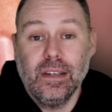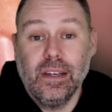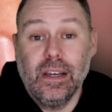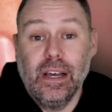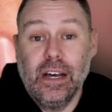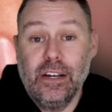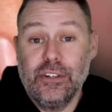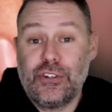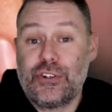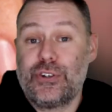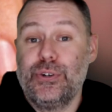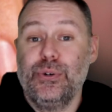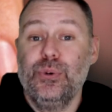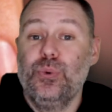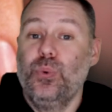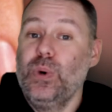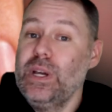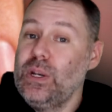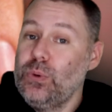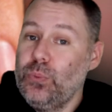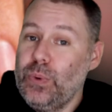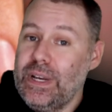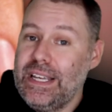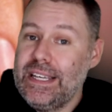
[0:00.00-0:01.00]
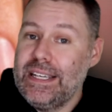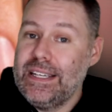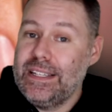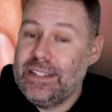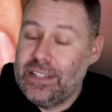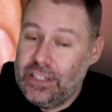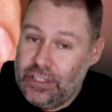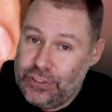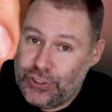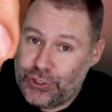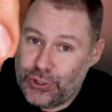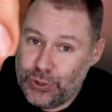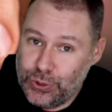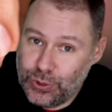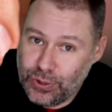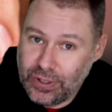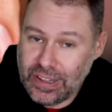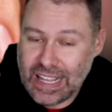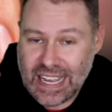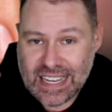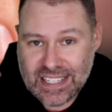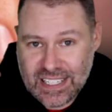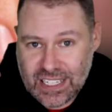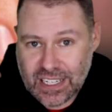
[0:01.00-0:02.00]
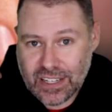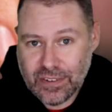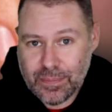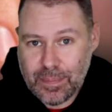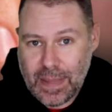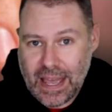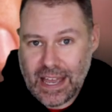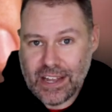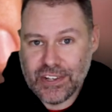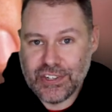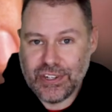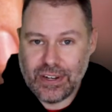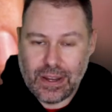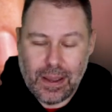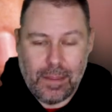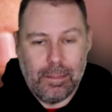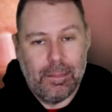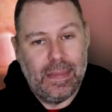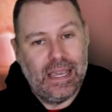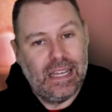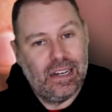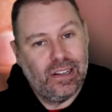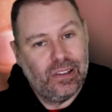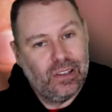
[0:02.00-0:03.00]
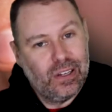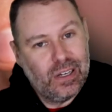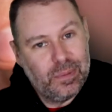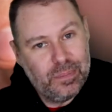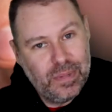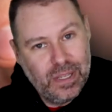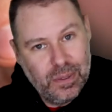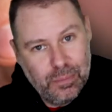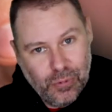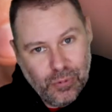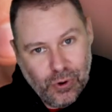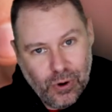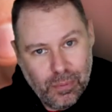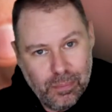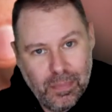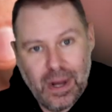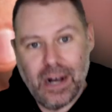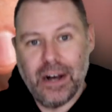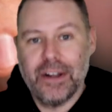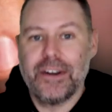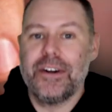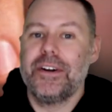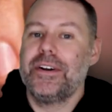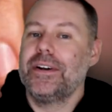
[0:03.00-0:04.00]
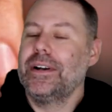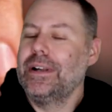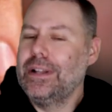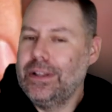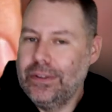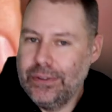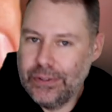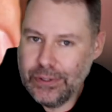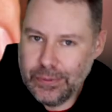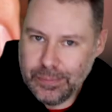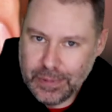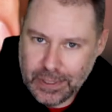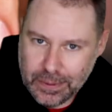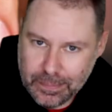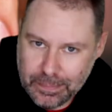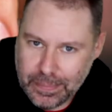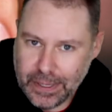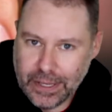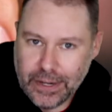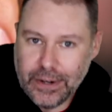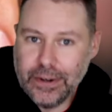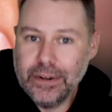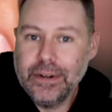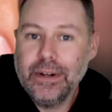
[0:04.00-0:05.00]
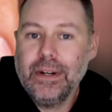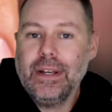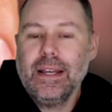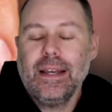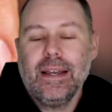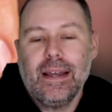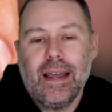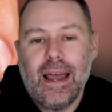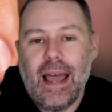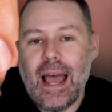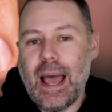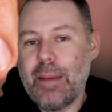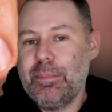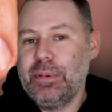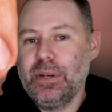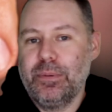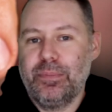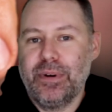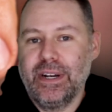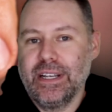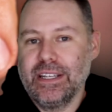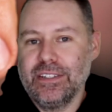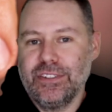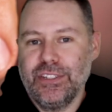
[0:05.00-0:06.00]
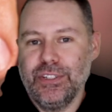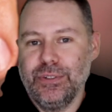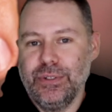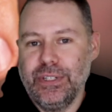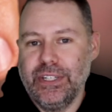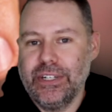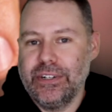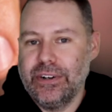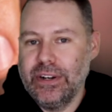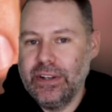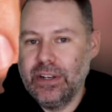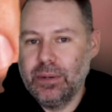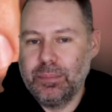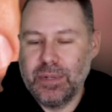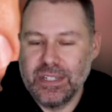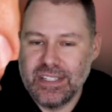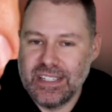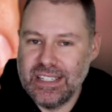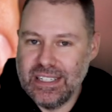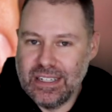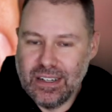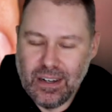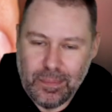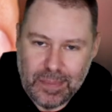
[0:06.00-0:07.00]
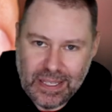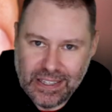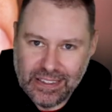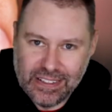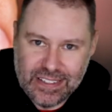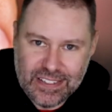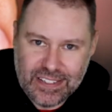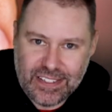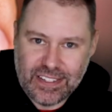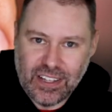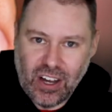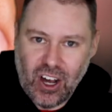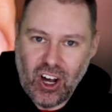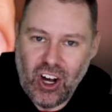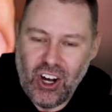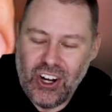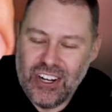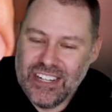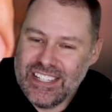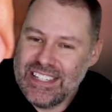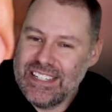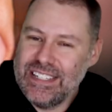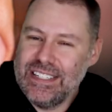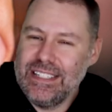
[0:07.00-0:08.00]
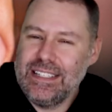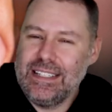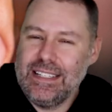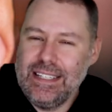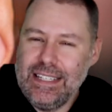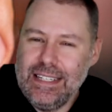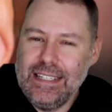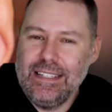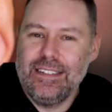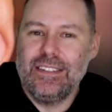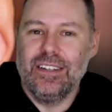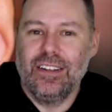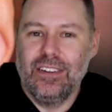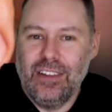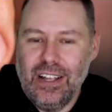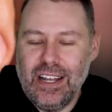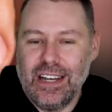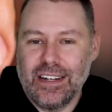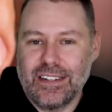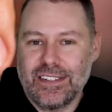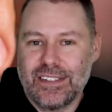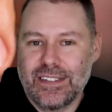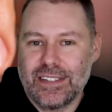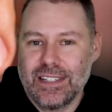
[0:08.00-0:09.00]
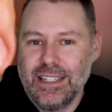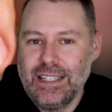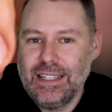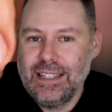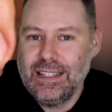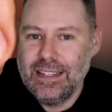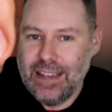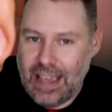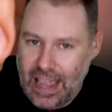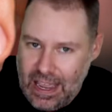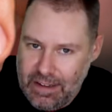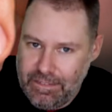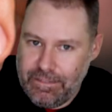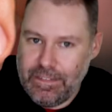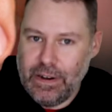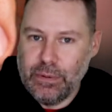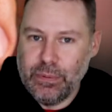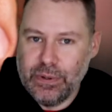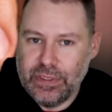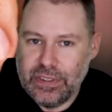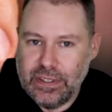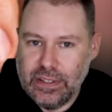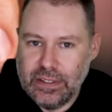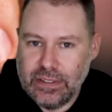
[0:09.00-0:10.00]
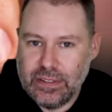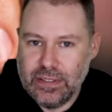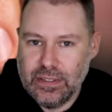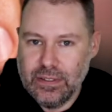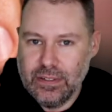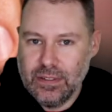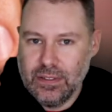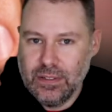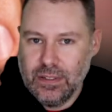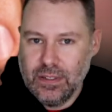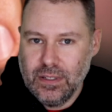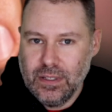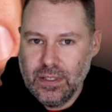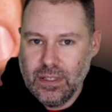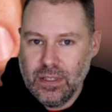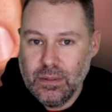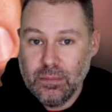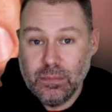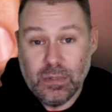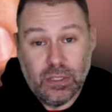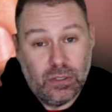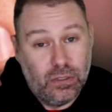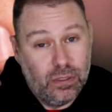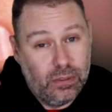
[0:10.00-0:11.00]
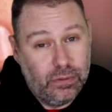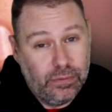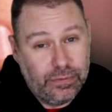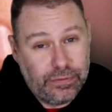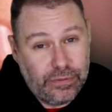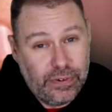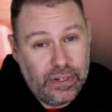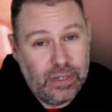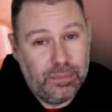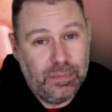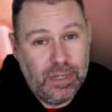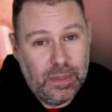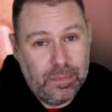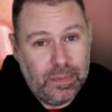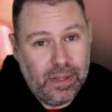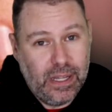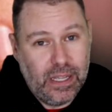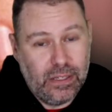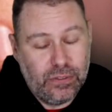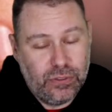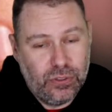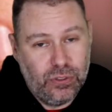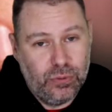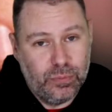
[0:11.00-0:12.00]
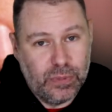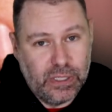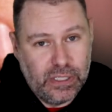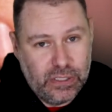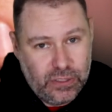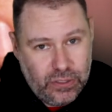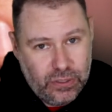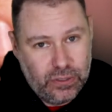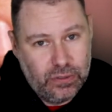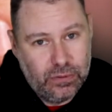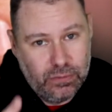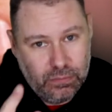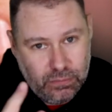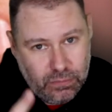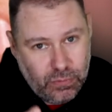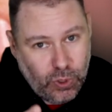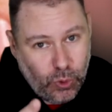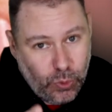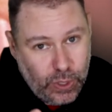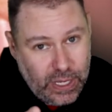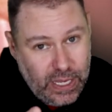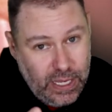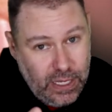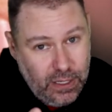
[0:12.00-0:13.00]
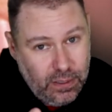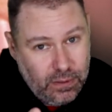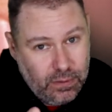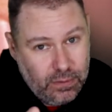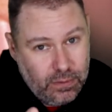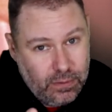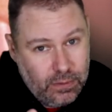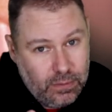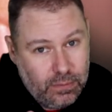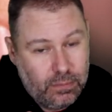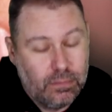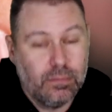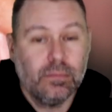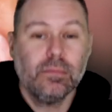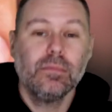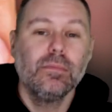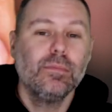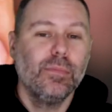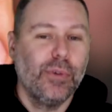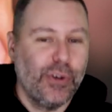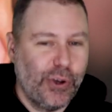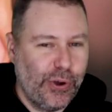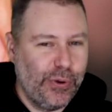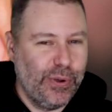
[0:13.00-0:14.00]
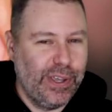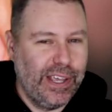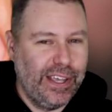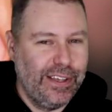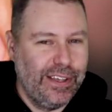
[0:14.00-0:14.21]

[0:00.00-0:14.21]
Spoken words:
A true win-win, a true classic of magic made a little bit more modern, a little bit better. Happy to bring it to you here at number 10 on my list, the Haunted Key Deluxe. Have fun with it. Don't freak people out too much, okay? Okay.